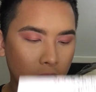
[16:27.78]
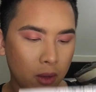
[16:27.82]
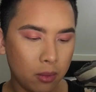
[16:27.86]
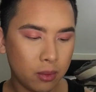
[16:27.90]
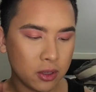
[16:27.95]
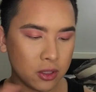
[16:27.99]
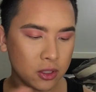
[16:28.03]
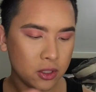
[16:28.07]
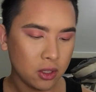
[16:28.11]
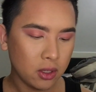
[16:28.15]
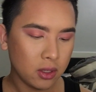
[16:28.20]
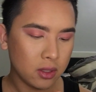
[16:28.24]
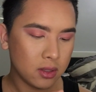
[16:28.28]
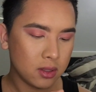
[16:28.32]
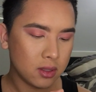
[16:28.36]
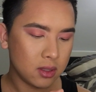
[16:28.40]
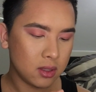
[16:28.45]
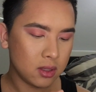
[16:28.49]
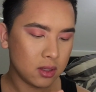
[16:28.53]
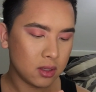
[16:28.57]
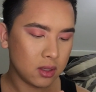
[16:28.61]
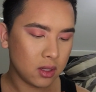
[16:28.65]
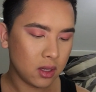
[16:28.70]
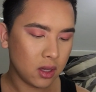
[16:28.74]
I wish you can
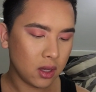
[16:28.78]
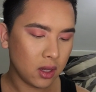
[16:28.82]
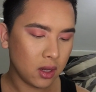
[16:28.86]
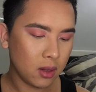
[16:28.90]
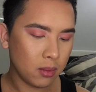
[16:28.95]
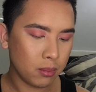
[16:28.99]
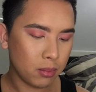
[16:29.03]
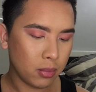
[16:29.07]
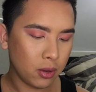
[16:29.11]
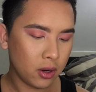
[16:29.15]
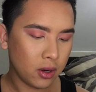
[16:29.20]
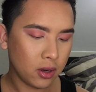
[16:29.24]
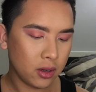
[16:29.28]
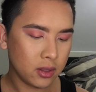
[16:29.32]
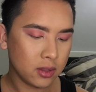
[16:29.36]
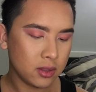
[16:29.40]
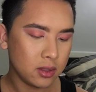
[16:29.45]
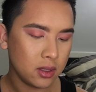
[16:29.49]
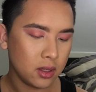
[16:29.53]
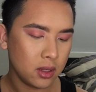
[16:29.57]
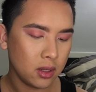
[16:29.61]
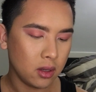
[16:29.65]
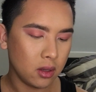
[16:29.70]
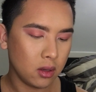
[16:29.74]
see it in
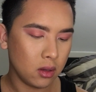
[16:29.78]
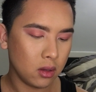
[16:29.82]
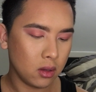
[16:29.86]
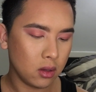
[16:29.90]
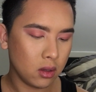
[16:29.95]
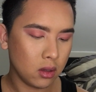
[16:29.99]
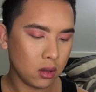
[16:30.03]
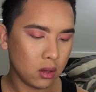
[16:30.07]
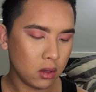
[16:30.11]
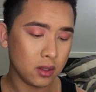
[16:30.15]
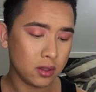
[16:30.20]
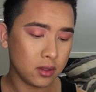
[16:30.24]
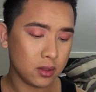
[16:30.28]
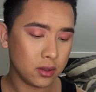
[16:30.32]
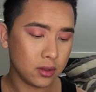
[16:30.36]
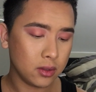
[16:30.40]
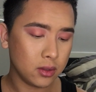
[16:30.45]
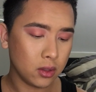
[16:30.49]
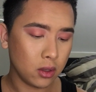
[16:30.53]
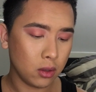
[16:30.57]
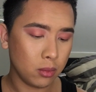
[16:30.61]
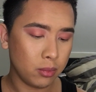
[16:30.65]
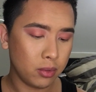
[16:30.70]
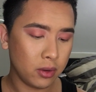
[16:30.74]
person. This is
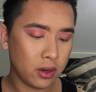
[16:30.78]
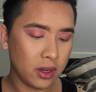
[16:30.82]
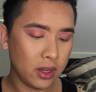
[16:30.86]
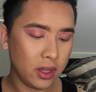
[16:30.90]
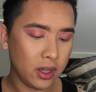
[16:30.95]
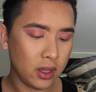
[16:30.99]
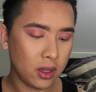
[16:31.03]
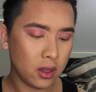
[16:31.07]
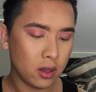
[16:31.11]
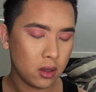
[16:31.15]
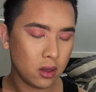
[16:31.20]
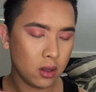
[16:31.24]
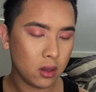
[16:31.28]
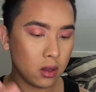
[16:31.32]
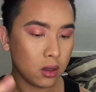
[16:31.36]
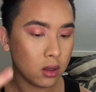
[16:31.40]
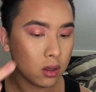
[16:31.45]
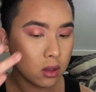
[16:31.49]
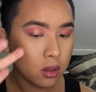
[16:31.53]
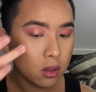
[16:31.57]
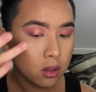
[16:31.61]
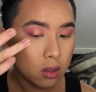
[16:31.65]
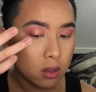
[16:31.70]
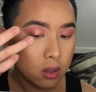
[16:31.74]
so pretty.
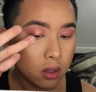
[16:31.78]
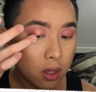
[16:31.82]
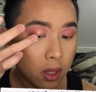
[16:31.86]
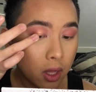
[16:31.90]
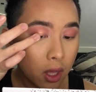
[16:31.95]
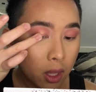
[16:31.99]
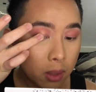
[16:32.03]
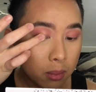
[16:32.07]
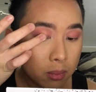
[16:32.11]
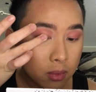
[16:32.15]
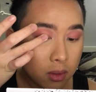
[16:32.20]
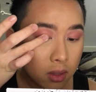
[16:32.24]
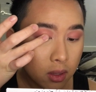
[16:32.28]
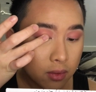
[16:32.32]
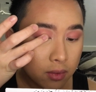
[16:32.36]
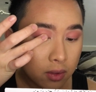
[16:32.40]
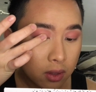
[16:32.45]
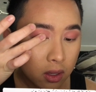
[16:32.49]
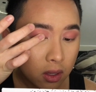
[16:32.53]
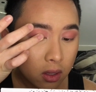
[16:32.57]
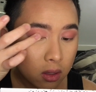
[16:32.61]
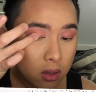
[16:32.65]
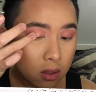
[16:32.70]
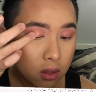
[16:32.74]
I'm
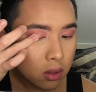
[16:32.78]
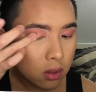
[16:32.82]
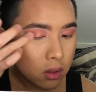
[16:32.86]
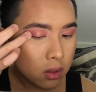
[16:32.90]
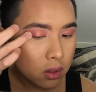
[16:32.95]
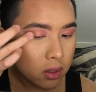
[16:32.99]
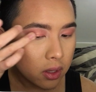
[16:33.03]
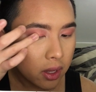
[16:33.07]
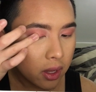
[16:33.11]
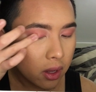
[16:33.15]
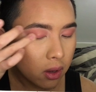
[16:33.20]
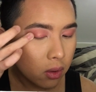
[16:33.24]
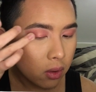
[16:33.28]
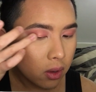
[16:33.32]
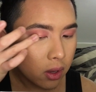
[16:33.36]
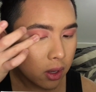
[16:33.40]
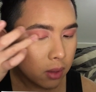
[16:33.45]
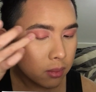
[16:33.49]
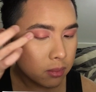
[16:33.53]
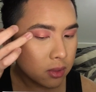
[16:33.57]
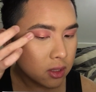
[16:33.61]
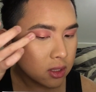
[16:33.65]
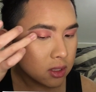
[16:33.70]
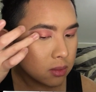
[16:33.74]
living. Now
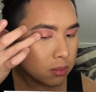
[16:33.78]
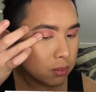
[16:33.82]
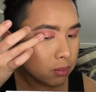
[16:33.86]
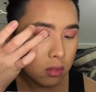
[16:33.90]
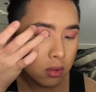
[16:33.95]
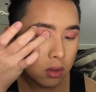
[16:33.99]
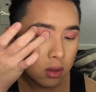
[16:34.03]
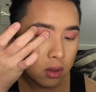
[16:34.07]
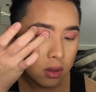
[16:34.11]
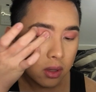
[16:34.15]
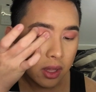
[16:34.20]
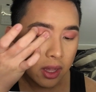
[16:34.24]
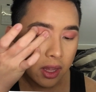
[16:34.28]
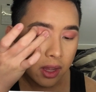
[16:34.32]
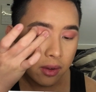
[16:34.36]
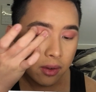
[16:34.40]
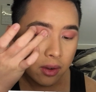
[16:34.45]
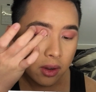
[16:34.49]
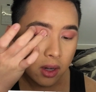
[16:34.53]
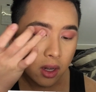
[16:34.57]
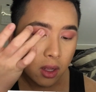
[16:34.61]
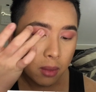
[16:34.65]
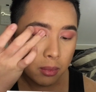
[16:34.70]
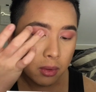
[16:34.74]
I'm just
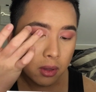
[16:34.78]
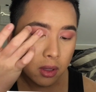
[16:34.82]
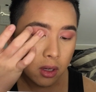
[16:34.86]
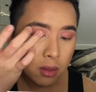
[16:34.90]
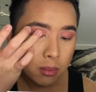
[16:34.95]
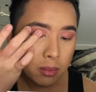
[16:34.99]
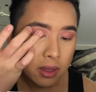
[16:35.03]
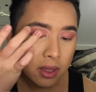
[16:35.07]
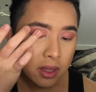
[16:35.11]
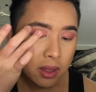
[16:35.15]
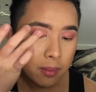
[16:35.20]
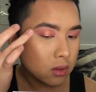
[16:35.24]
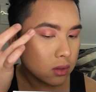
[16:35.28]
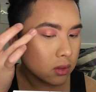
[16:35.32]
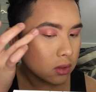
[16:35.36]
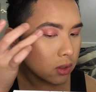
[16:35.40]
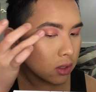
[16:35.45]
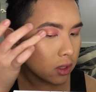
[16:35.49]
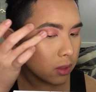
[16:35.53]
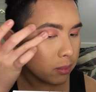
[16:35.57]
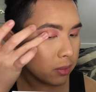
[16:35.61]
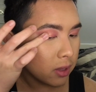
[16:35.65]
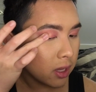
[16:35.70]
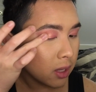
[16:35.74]
layering it up a little bit so
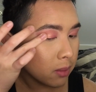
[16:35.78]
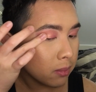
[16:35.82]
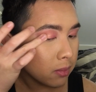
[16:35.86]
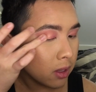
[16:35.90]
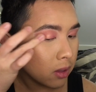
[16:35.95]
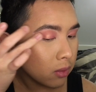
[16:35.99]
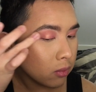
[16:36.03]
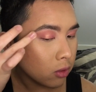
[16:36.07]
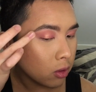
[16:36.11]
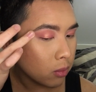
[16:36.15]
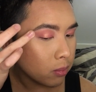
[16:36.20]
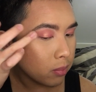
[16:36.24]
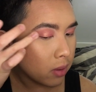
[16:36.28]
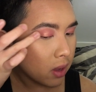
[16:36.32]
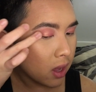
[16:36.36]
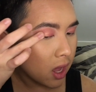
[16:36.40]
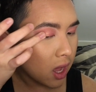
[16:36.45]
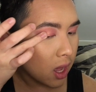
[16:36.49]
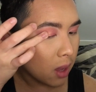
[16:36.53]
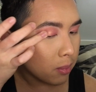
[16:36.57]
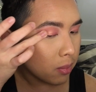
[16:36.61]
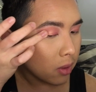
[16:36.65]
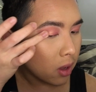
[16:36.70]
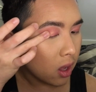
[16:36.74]
the pigment will
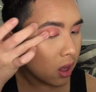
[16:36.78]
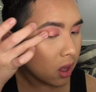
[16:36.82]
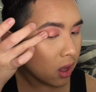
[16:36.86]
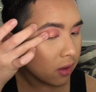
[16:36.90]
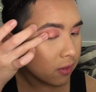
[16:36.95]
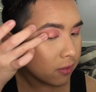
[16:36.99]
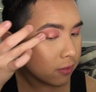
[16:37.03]
pop off